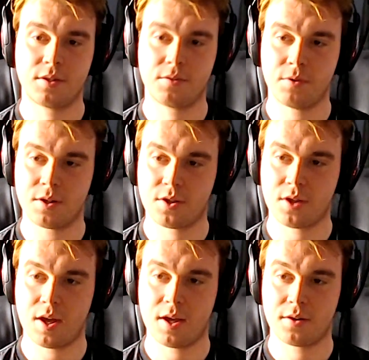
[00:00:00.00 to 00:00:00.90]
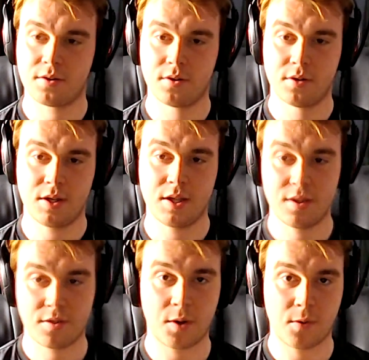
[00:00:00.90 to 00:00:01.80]
which
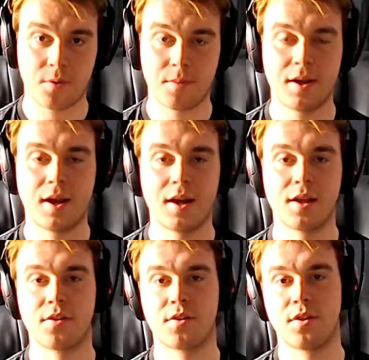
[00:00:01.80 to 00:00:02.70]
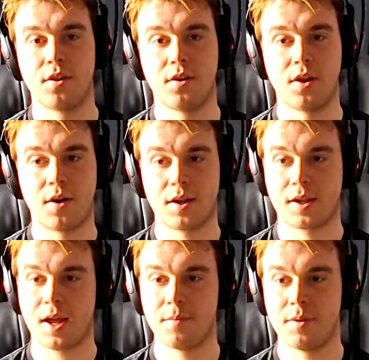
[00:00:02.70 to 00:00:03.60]
is 21 by 9, as you know I
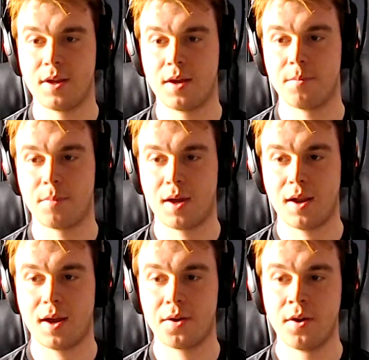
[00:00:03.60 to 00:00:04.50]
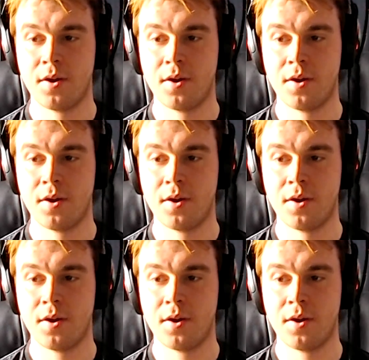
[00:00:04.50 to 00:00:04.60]
game in by now.